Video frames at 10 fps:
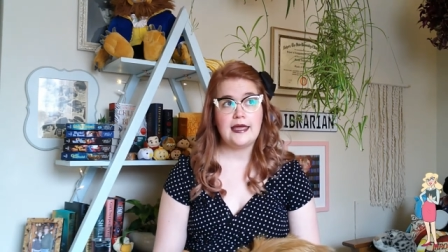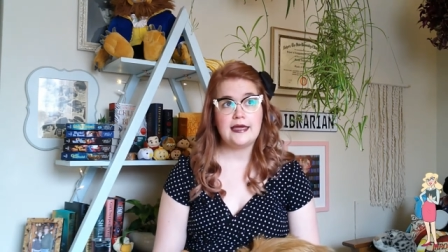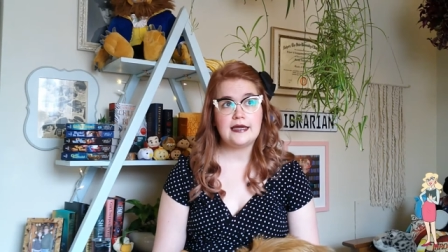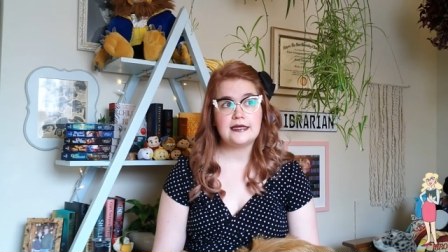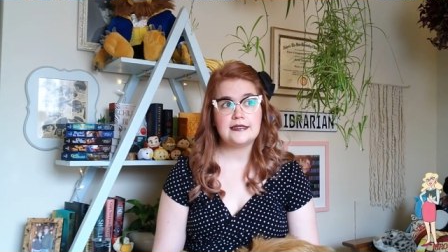
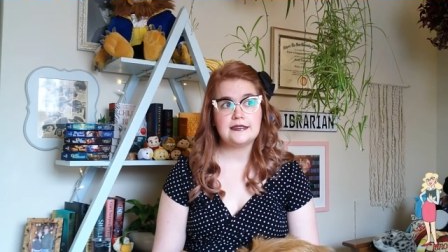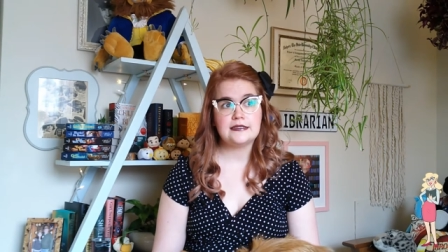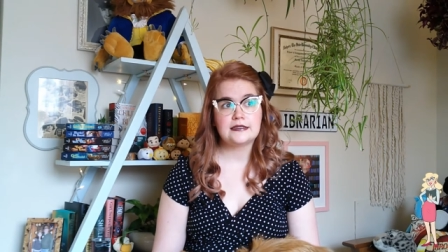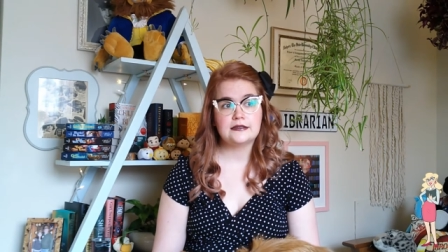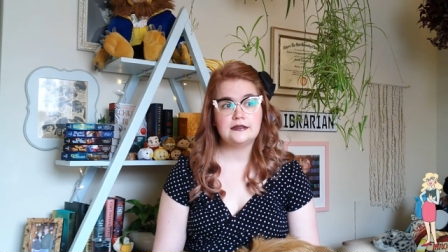And,
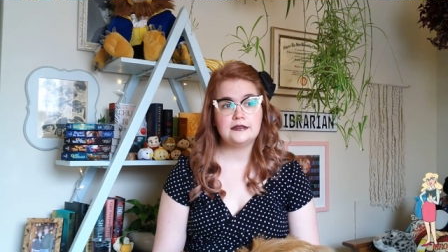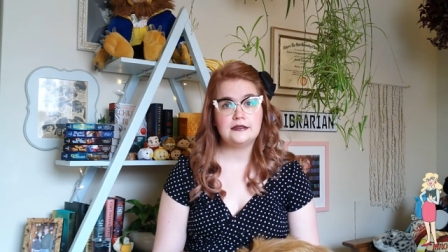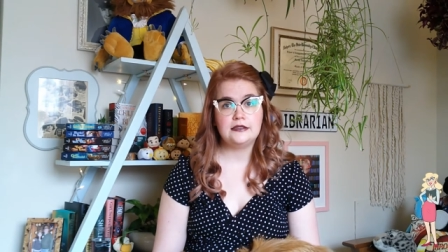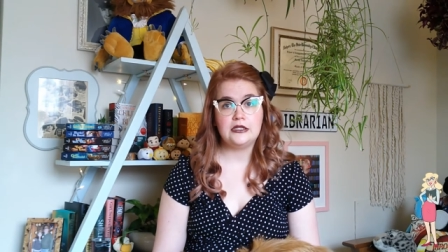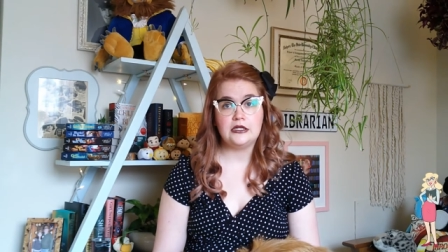
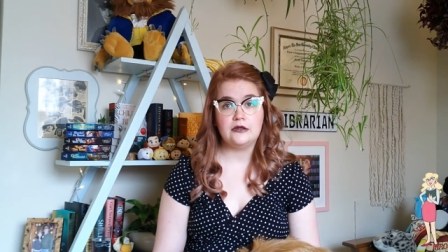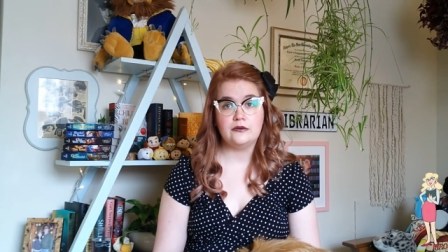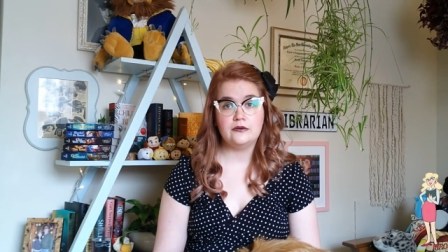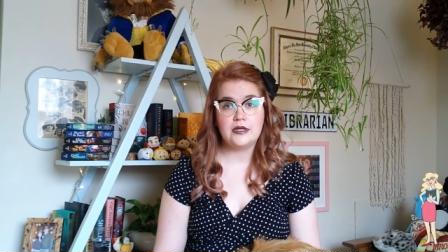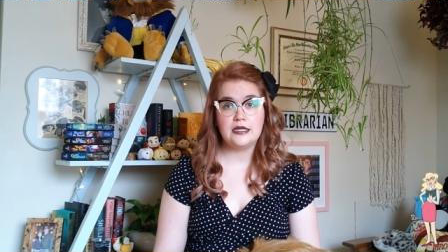you
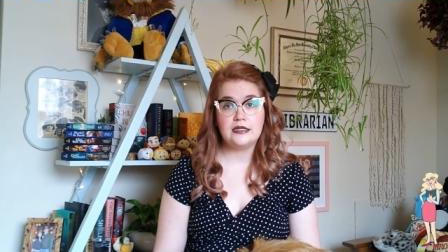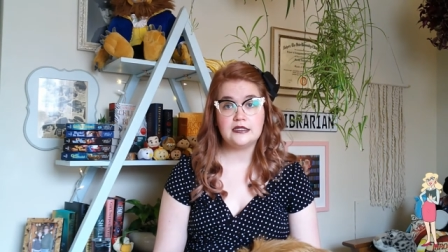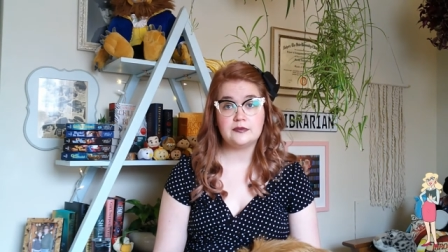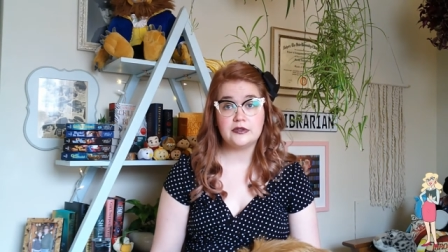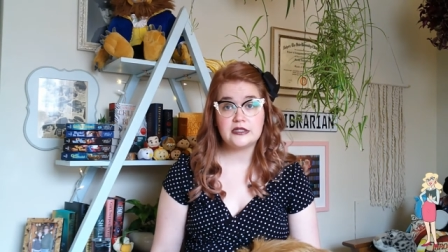know, in
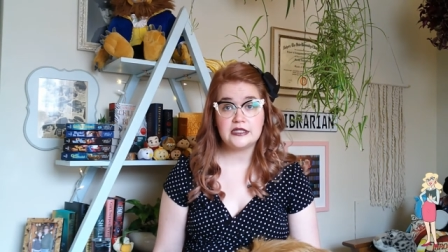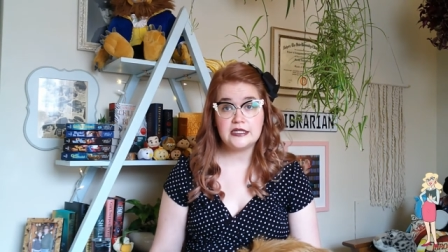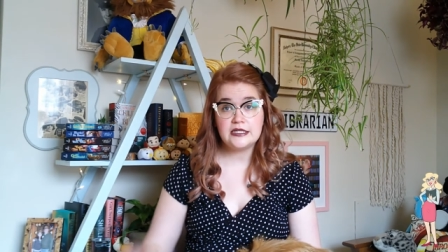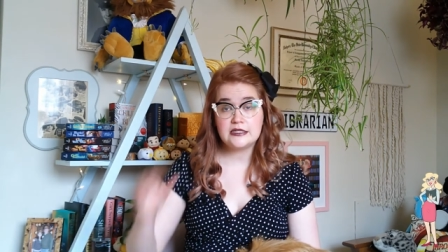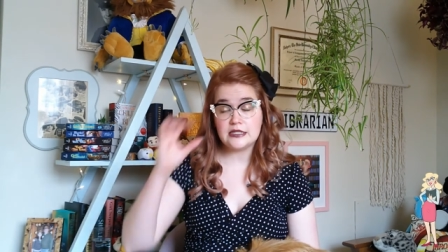this book
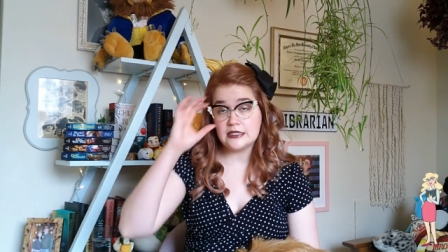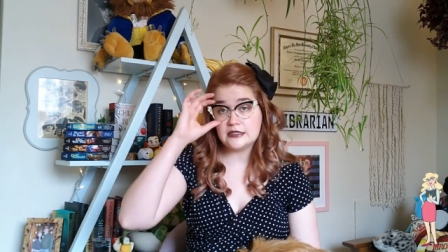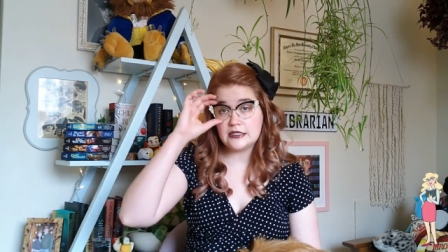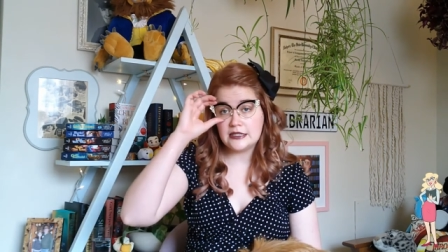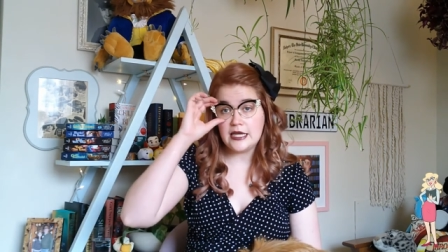series, it's
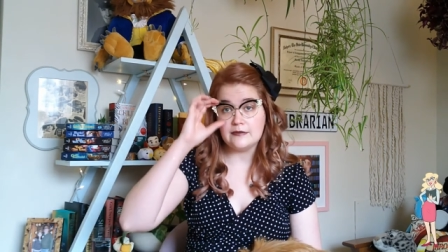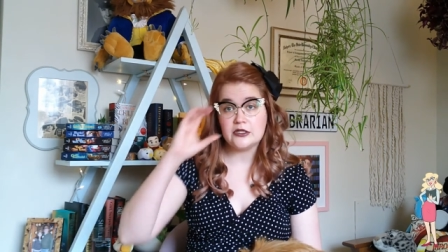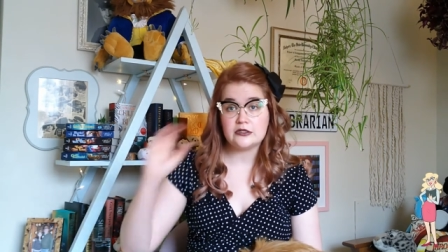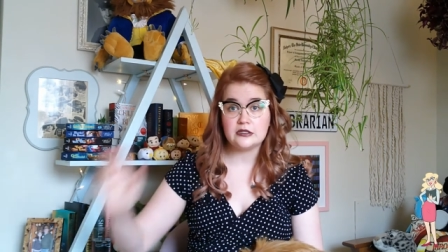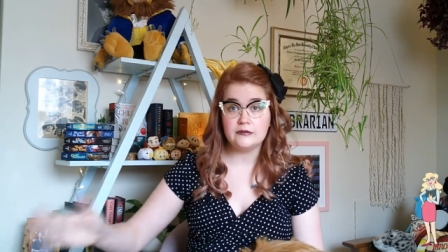the same.
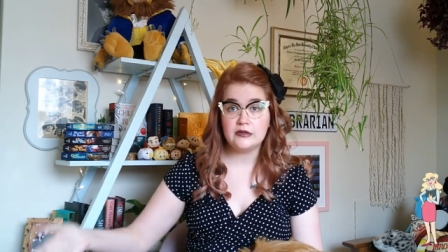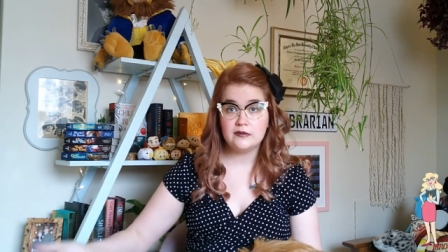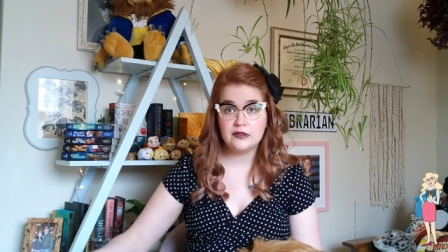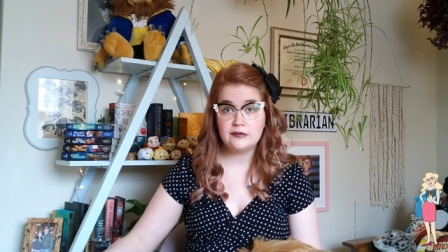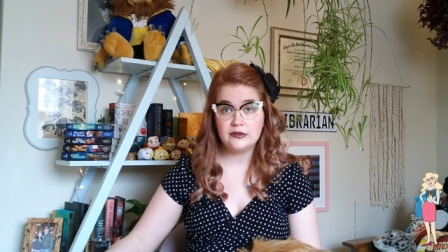There's some
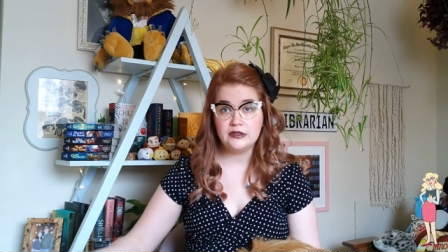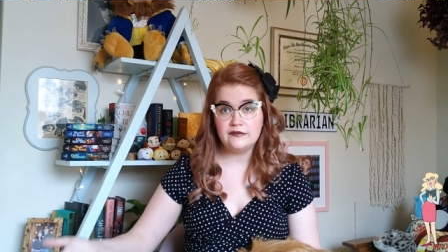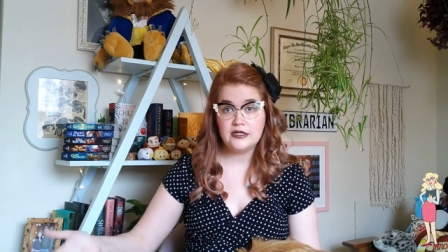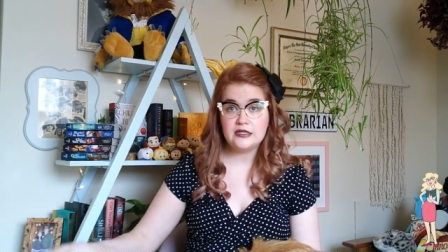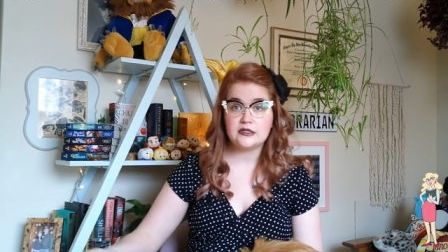people that
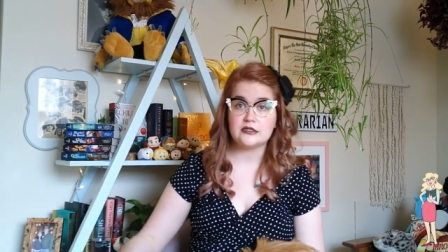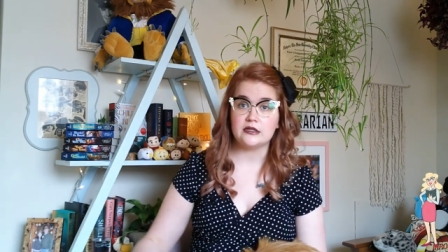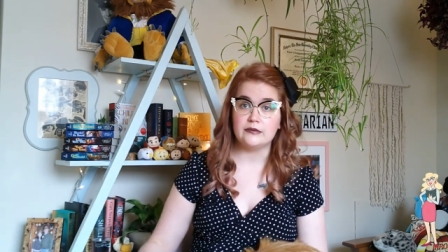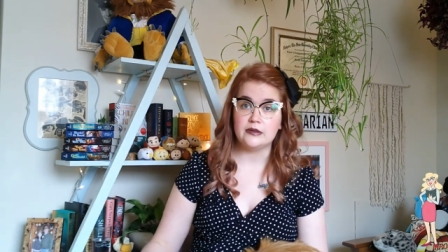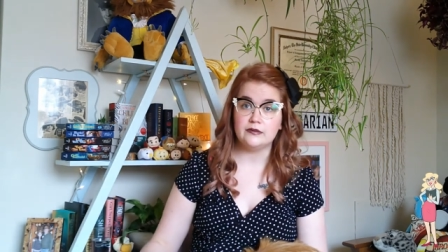believe in it, there's
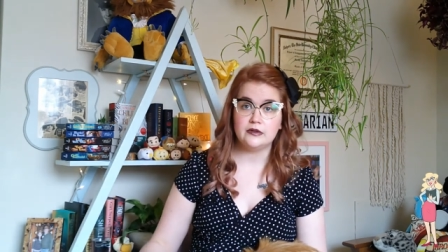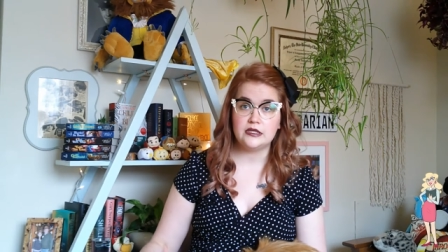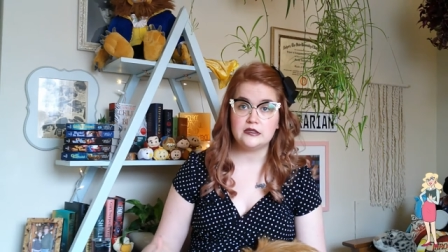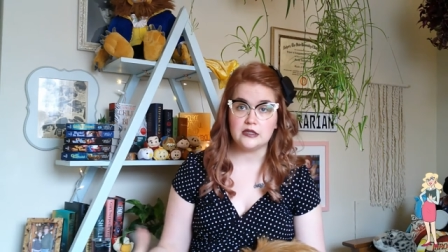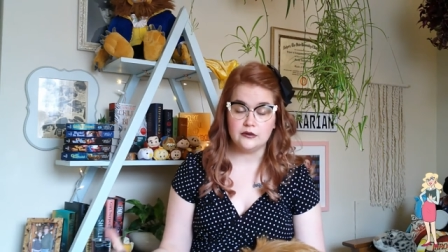some people
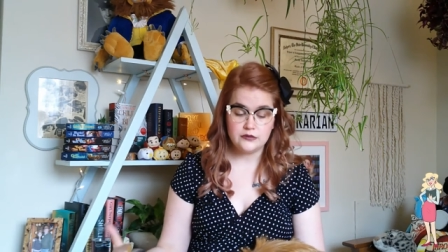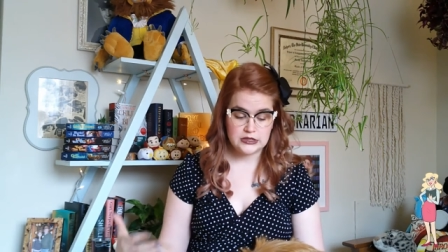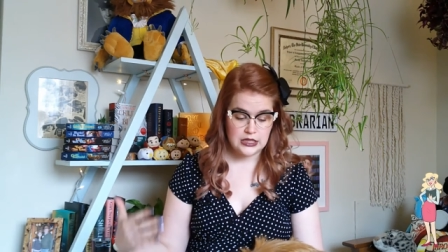that don't.